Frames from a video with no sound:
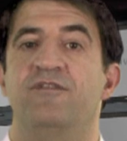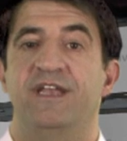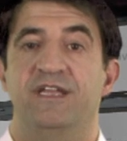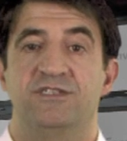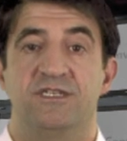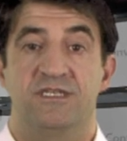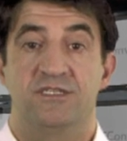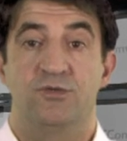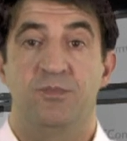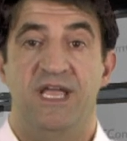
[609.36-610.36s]
financials
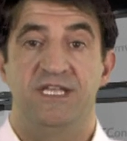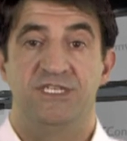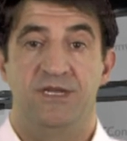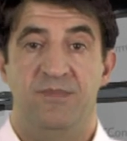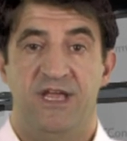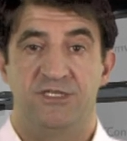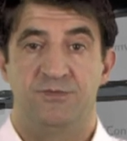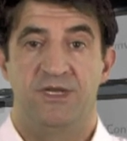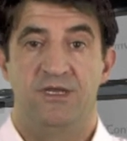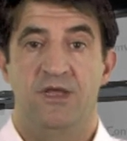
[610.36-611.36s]
and supply chain
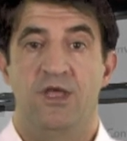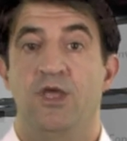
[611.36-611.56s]
management,